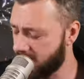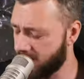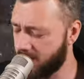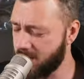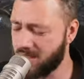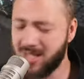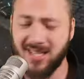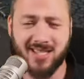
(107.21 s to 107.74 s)

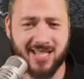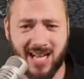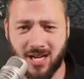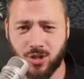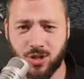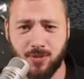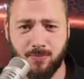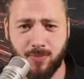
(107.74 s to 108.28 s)
because he's
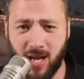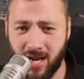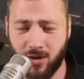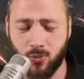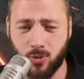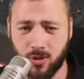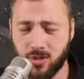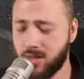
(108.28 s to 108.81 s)
dashing
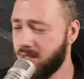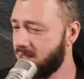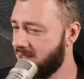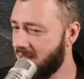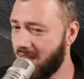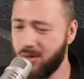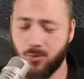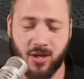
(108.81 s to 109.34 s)
backwards,
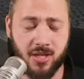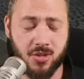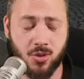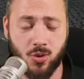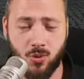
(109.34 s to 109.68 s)
sideways, or